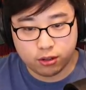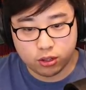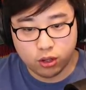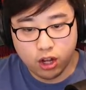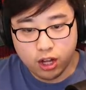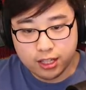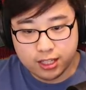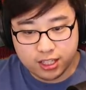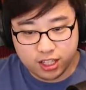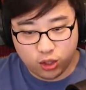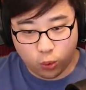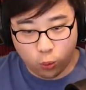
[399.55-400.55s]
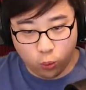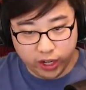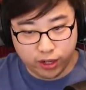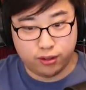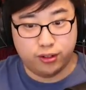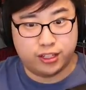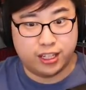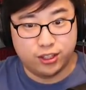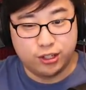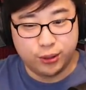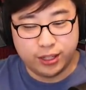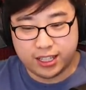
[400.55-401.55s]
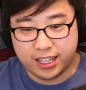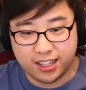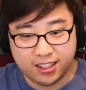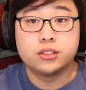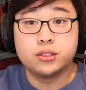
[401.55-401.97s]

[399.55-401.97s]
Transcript: So this is a weird looking doohickey.